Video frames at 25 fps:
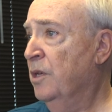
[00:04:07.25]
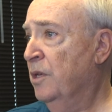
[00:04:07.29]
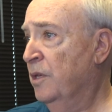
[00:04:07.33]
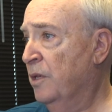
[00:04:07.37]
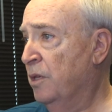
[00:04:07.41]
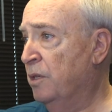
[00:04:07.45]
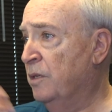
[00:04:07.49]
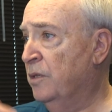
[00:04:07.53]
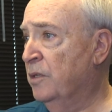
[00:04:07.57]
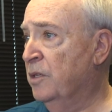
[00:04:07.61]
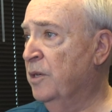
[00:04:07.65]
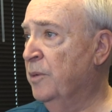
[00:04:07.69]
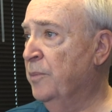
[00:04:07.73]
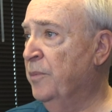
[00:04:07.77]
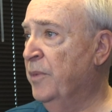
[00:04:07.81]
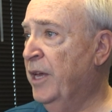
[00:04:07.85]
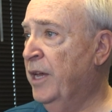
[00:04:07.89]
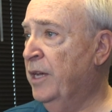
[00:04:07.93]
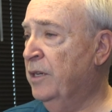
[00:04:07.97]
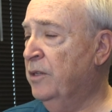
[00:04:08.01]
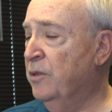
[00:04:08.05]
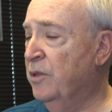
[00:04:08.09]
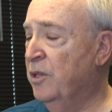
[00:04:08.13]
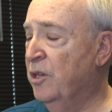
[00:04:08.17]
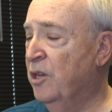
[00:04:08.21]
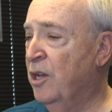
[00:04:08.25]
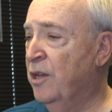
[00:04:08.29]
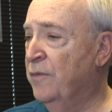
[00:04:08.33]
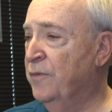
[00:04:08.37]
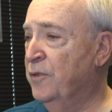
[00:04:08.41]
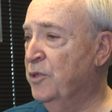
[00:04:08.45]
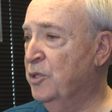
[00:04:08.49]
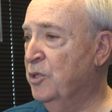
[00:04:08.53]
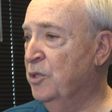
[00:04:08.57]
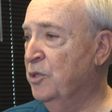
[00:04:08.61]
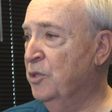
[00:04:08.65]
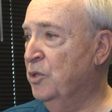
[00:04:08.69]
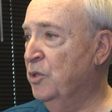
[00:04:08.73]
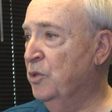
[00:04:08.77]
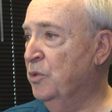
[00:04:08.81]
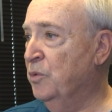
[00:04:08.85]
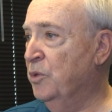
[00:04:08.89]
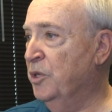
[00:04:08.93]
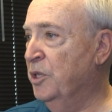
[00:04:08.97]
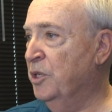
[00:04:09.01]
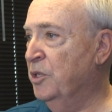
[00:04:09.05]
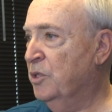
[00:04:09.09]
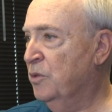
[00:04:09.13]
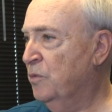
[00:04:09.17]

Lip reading: You'll come back to the office in 2 weeks.